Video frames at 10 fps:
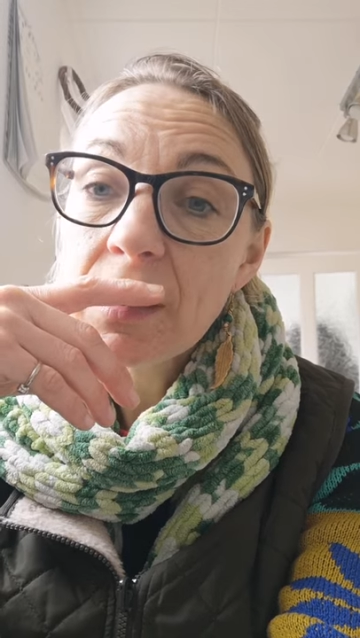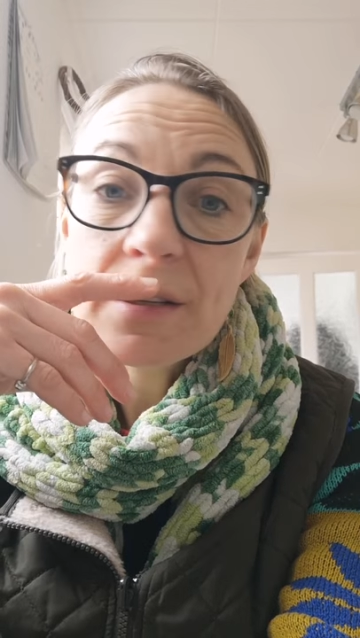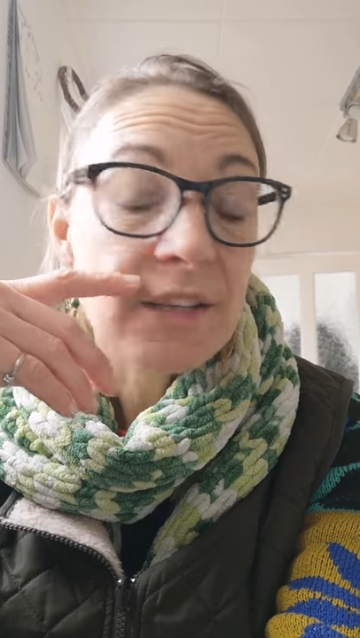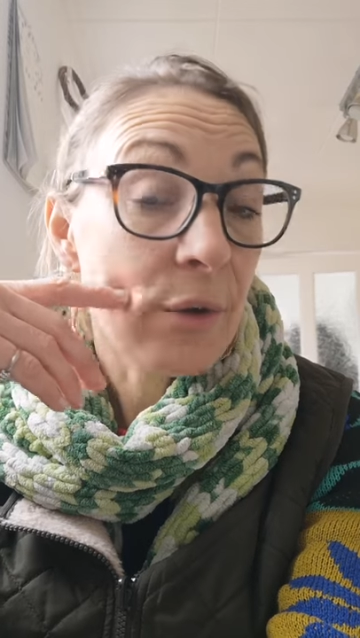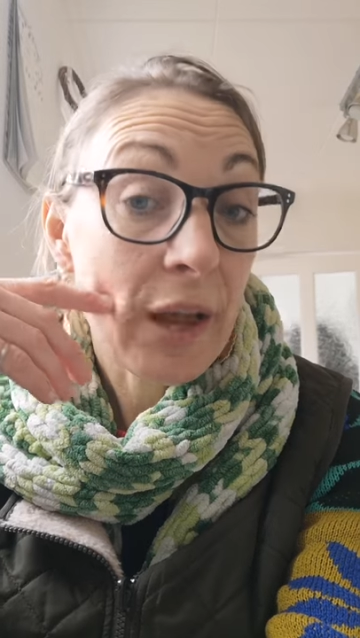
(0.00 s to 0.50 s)

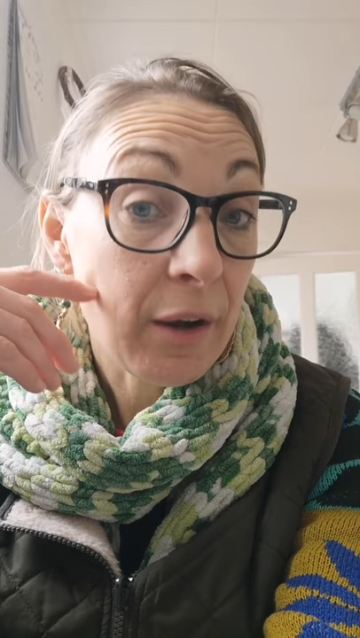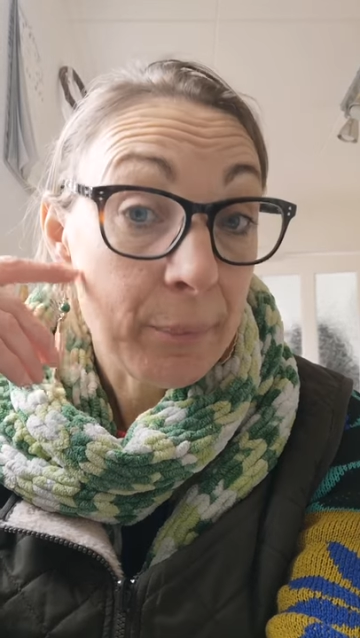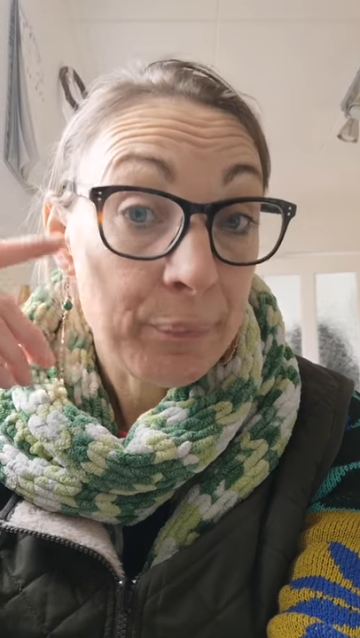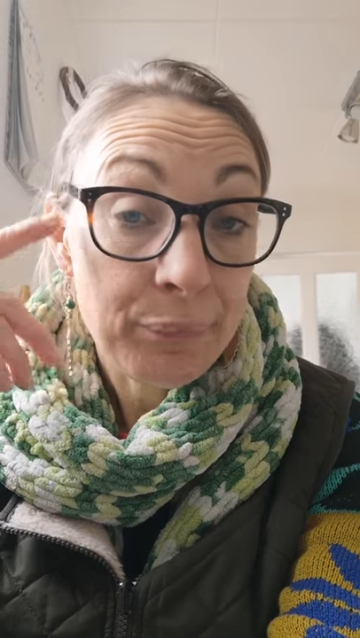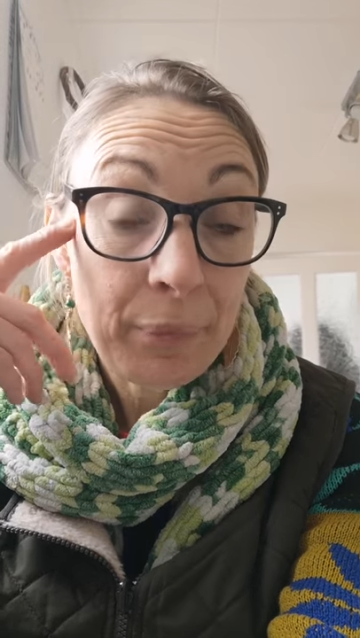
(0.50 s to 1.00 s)
So yeah,
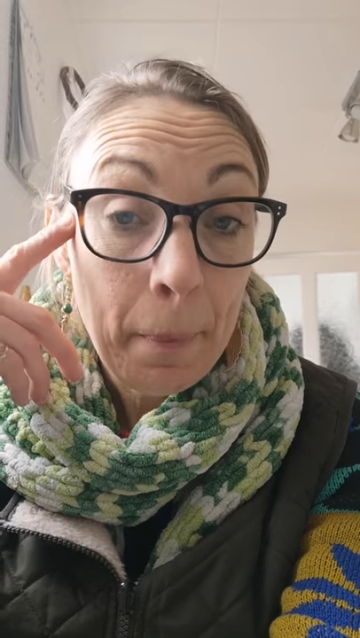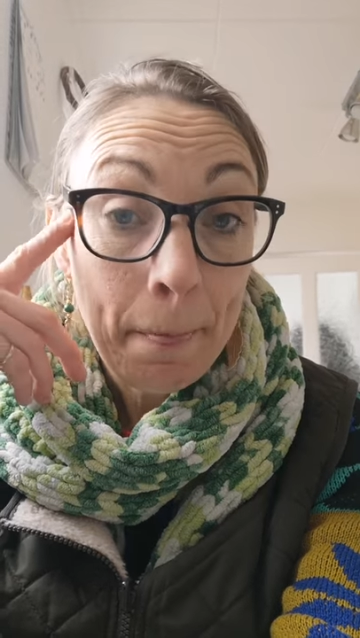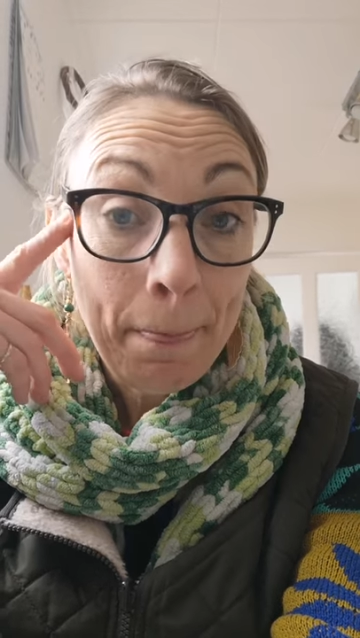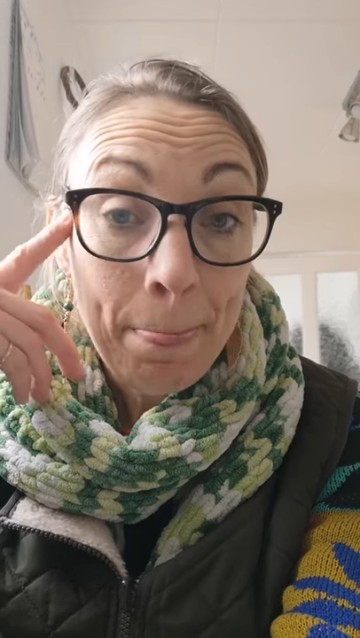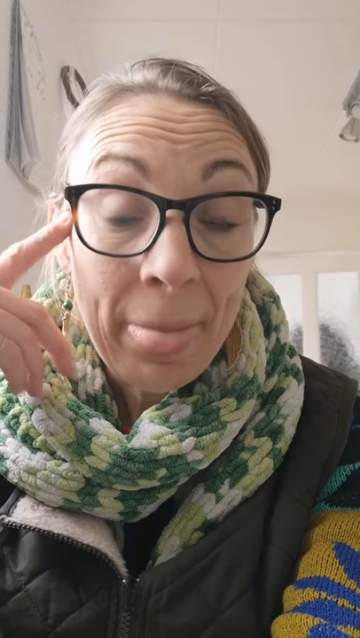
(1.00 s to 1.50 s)

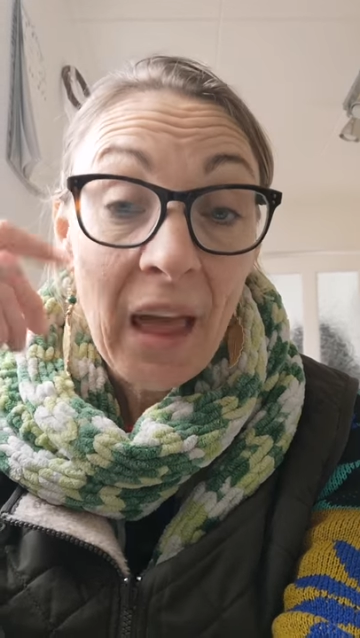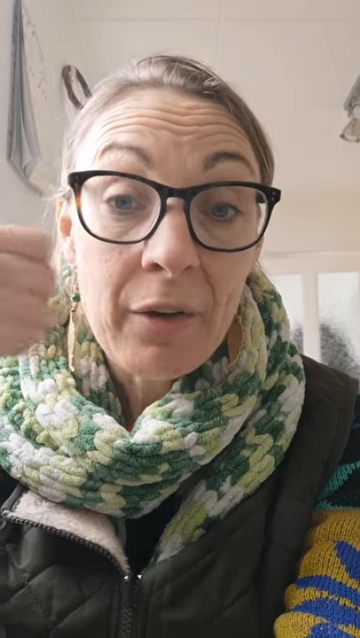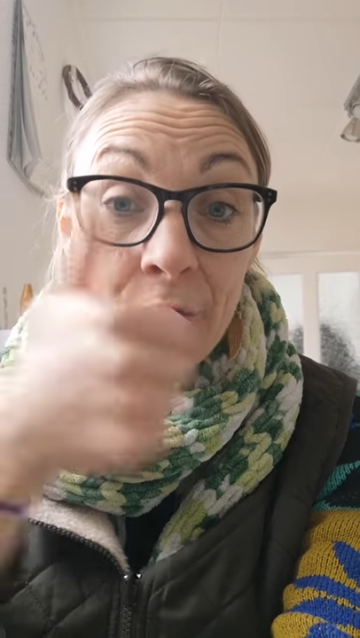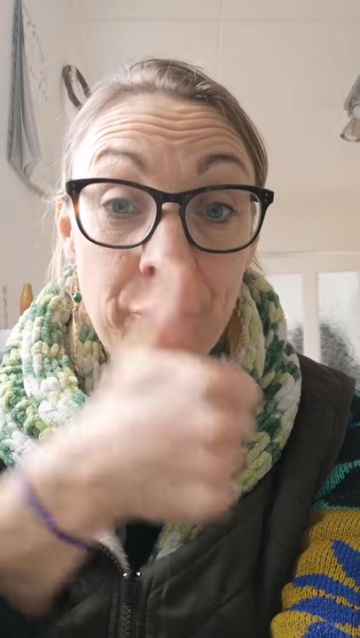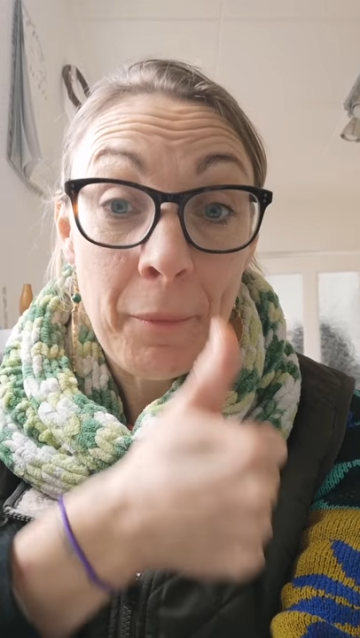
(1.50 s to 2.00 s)

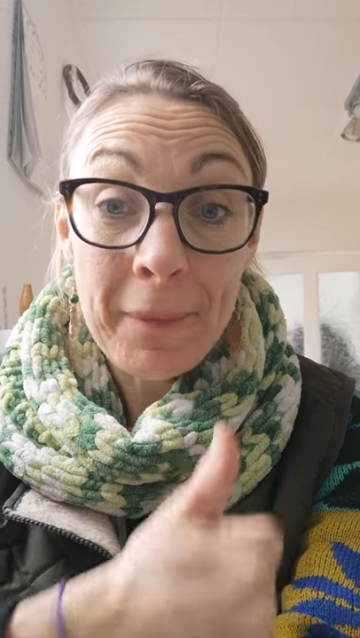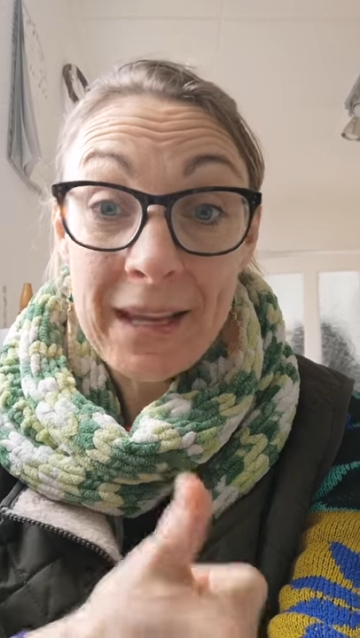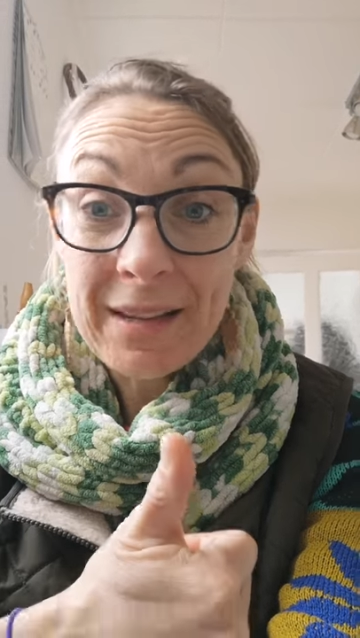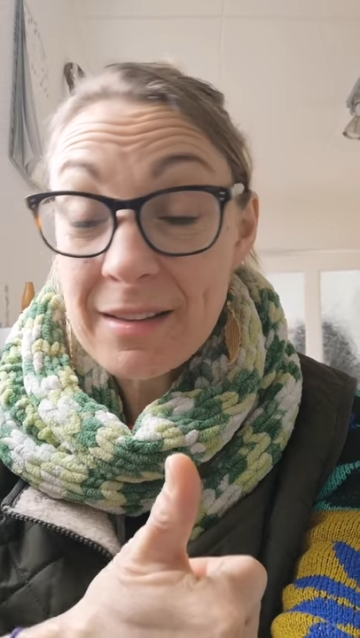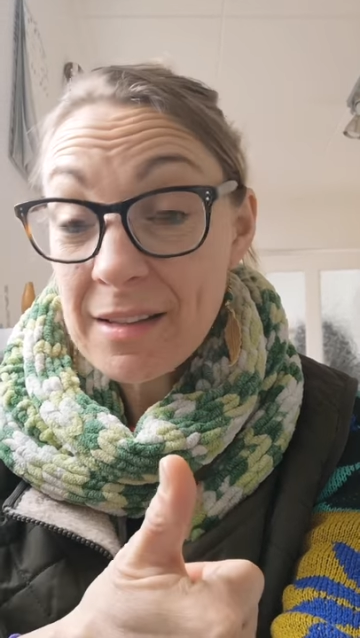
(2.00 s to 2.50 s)
for
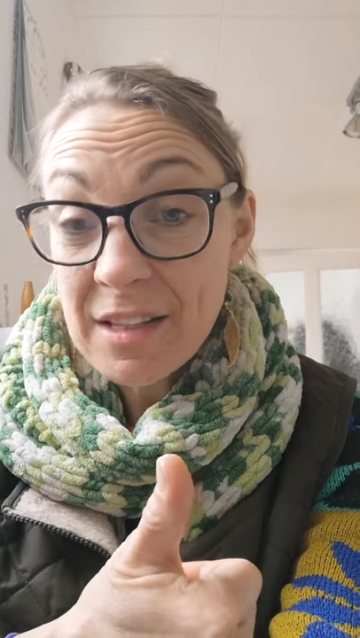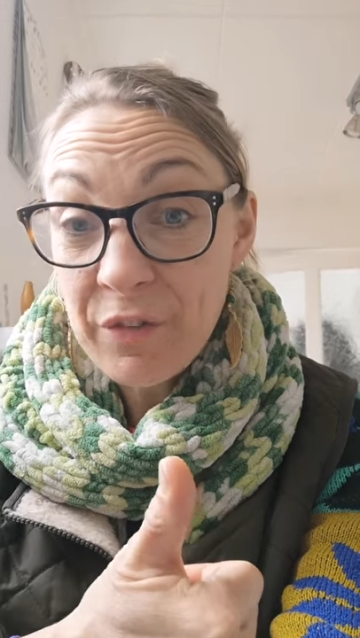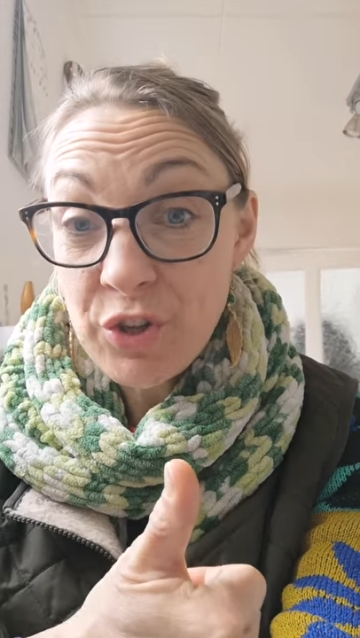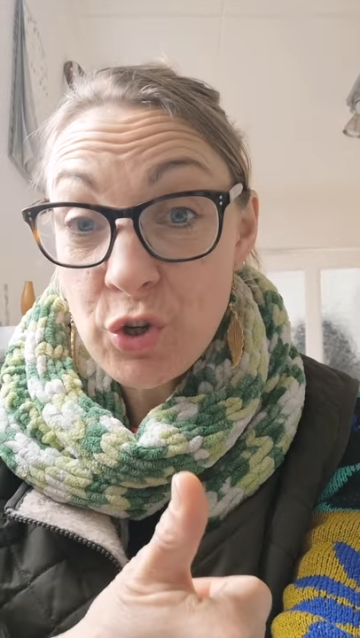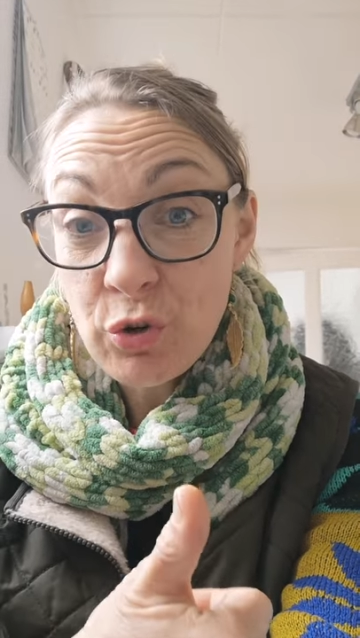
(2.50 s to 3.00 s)
me, the
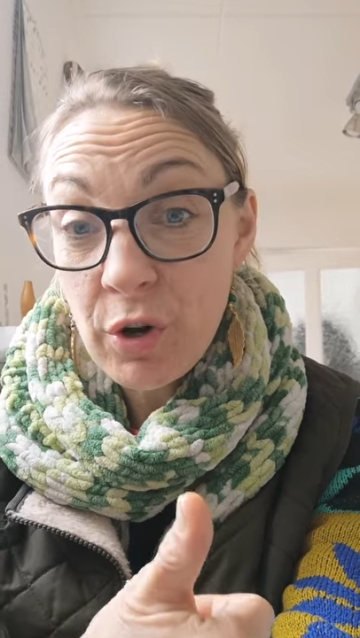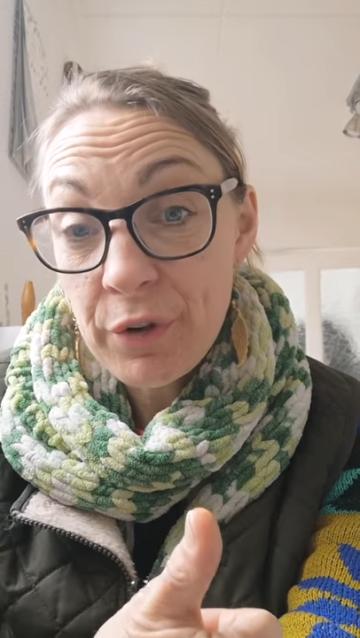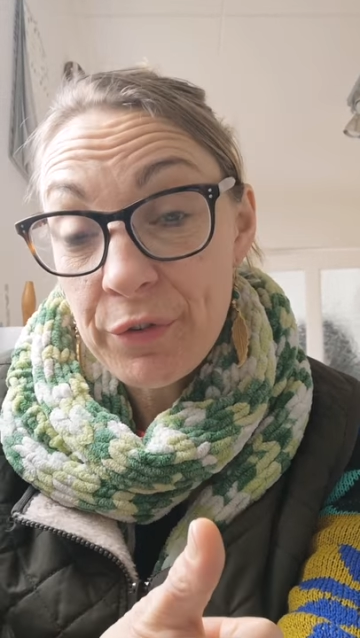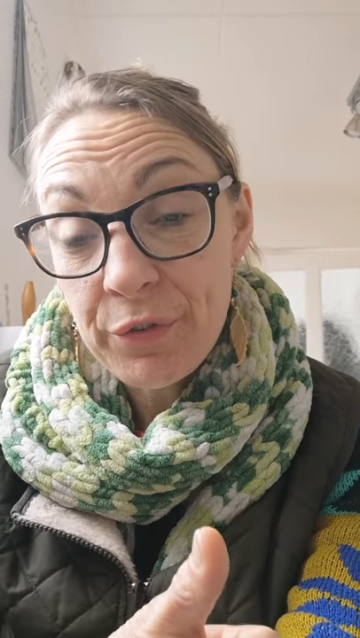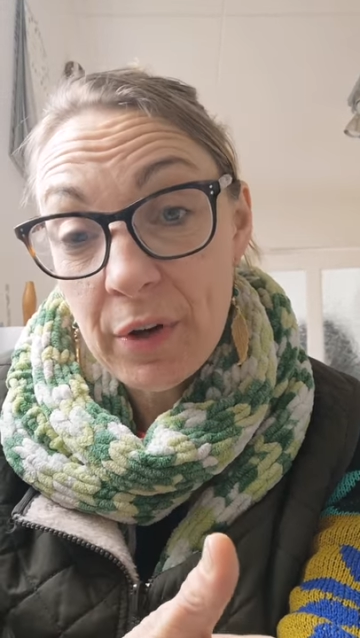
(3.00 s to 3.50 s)
Stephen
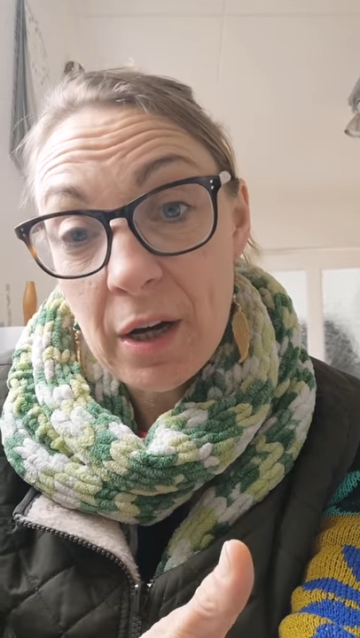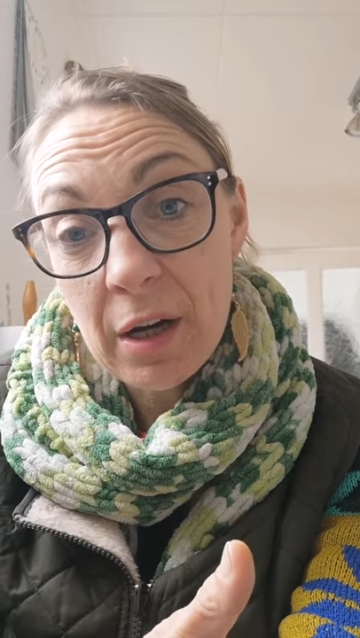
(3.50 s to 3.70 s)
Turoff